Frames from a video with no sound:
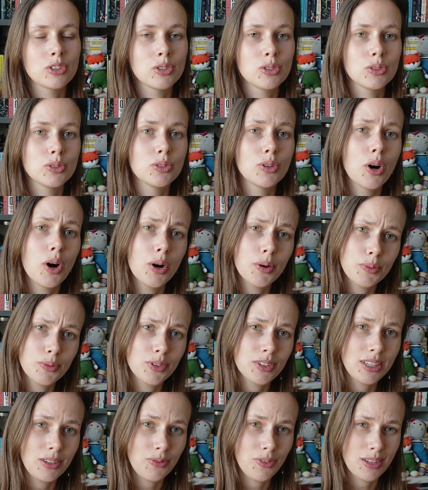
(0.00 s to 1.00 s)
to
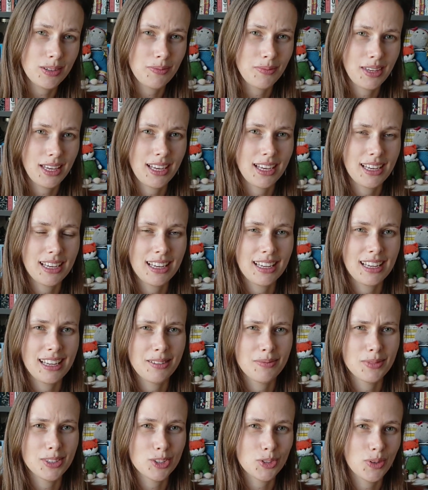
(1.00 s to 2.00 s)
hopefully fit me
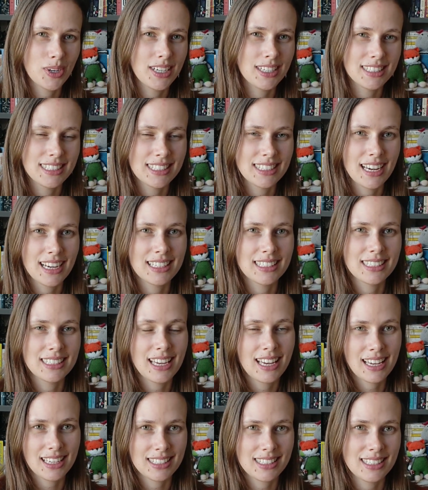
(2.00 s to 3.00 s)
in between a size
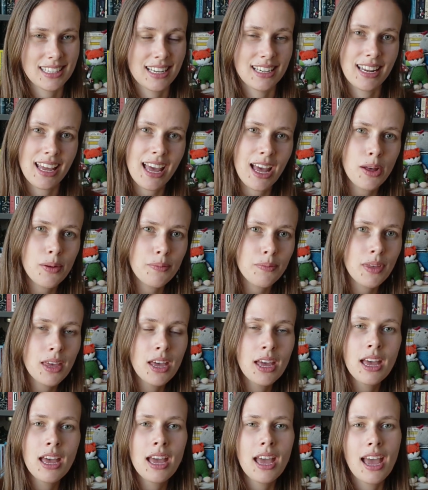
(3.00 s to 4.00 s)
S and
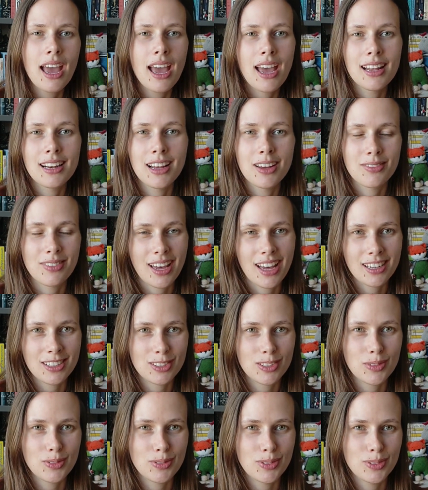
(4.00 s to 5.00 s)
M, and I've
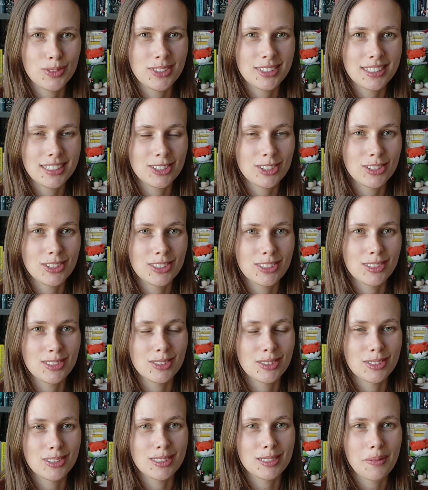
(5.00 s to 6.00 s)
added a few stitches
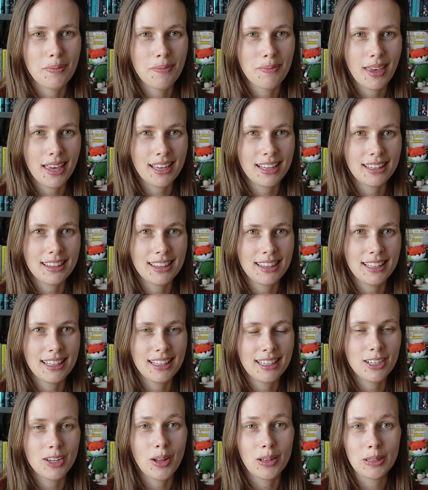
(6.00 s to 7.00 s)
just to make
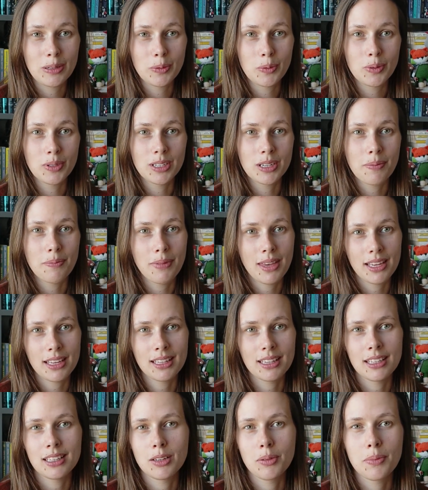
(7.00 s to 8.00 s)
the color work
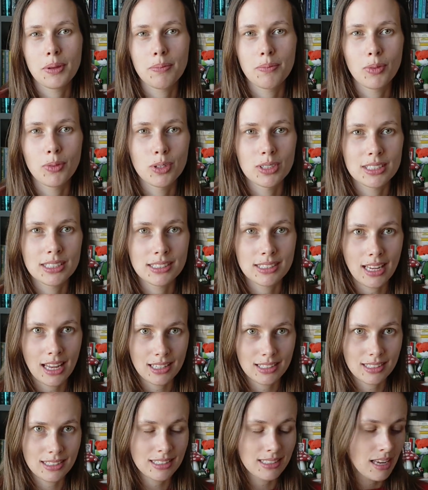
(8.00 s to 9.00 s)
make a little bit more
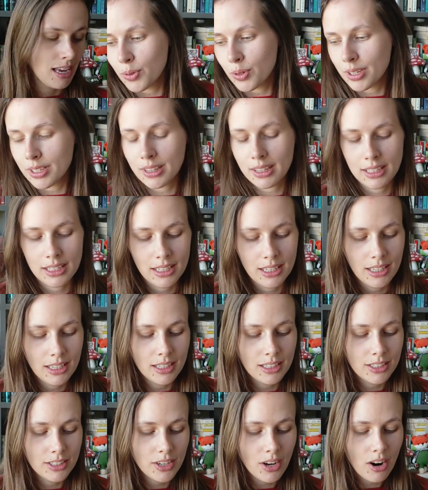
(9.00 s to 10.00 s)
sense. For
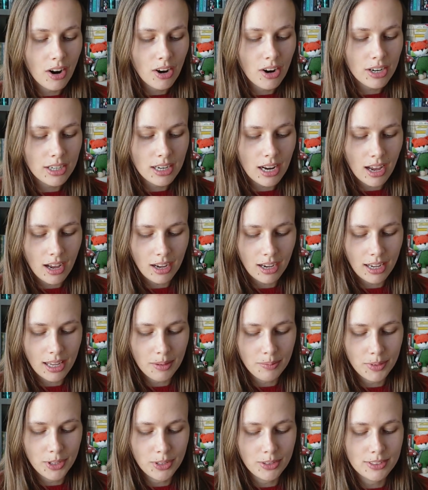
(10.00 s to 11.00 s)
the yarn, I
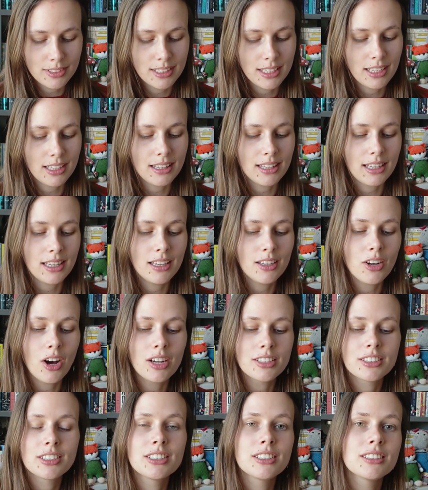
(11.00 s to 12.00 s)
am using the
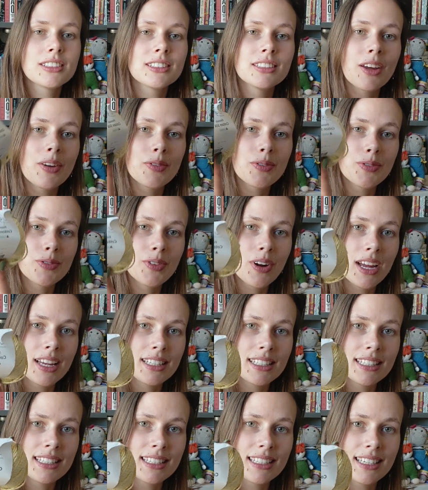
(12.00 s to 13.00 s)
Cotton
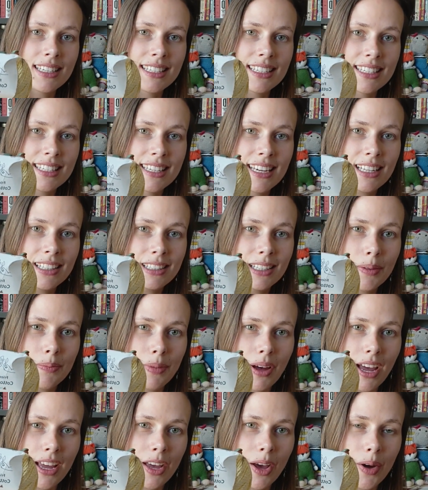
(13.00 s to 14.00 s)
Friends Silk
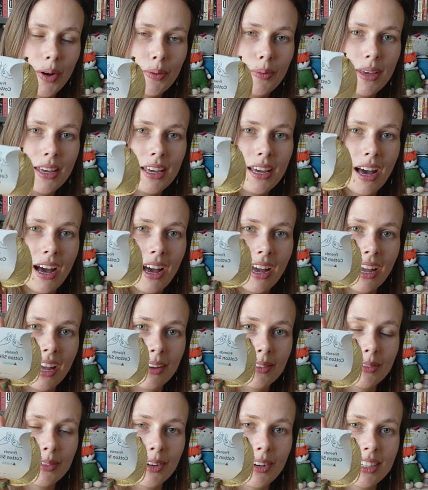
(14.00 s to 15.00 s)
by Hobie. I
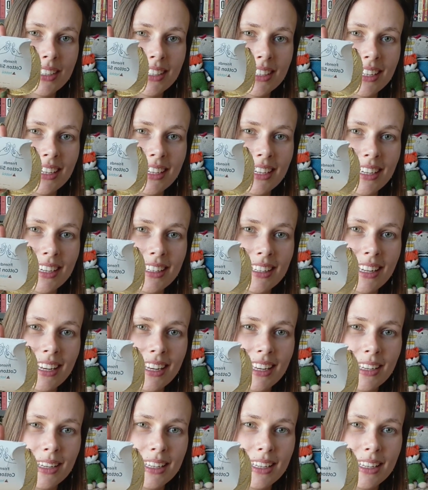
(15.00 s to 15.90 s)
have one in